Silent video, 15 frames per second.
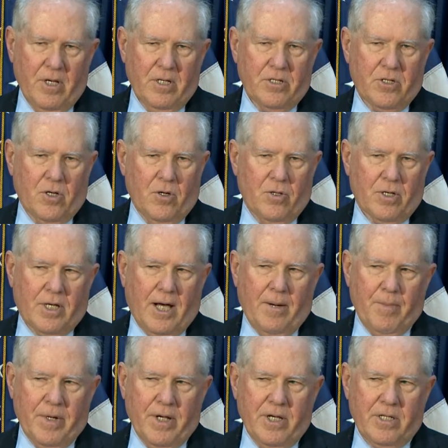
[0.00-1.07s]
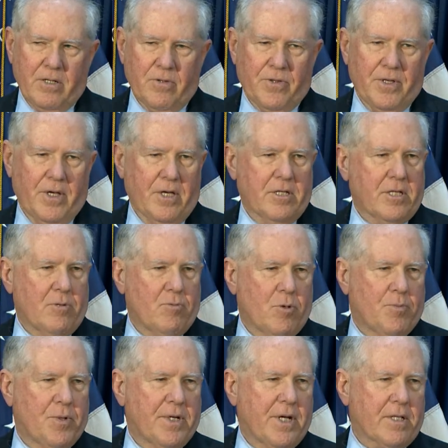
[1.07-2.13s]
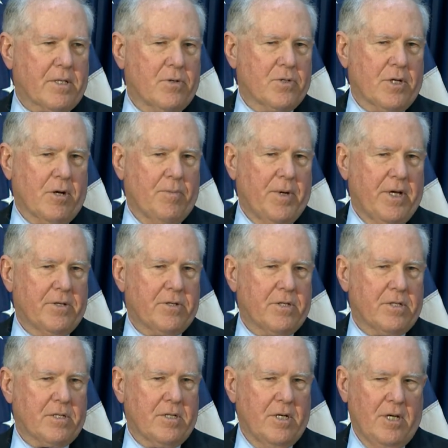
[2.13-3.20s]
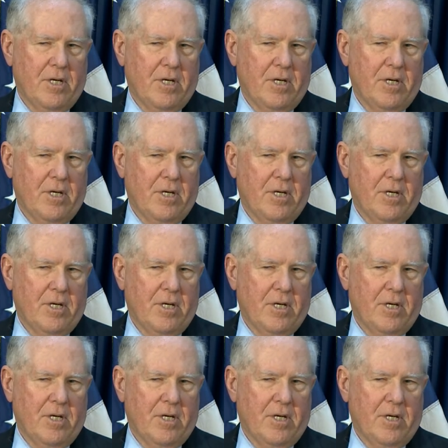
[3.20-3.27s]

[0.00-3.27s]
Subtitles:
So the combination of things that will protect those air bases,